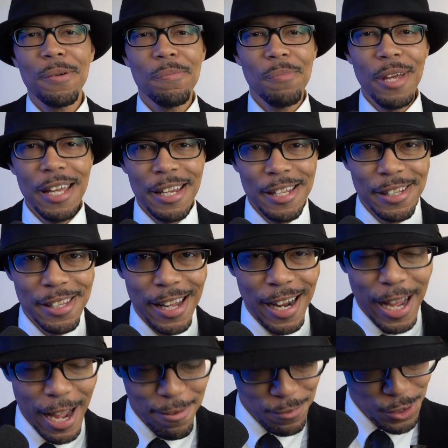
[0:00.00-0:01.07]
meaning that I
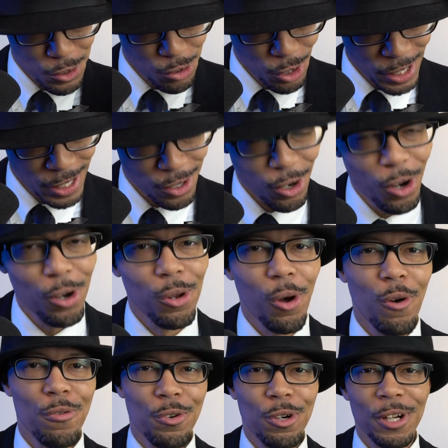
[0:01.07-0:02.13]
have to drink it all
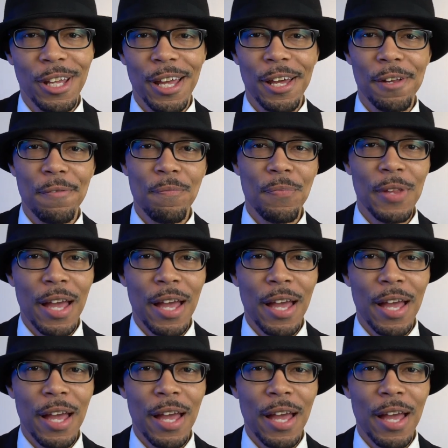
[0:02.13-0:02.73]
over again.